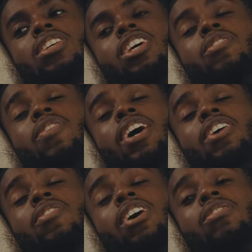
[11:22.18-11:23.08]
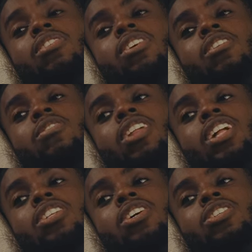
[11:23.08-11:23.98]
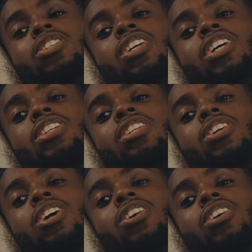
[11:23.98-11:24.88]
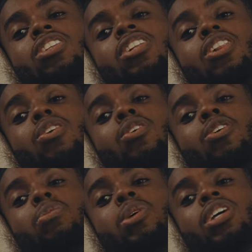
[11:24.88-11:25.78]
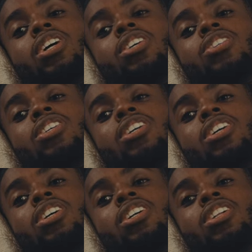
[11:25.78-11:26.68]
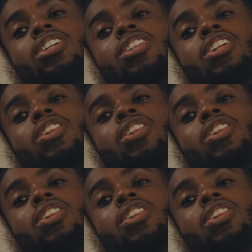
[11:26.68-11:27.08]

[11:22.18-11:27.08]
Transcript: in my opinion, I feel like that's also like a dishonoring to the Lord, because the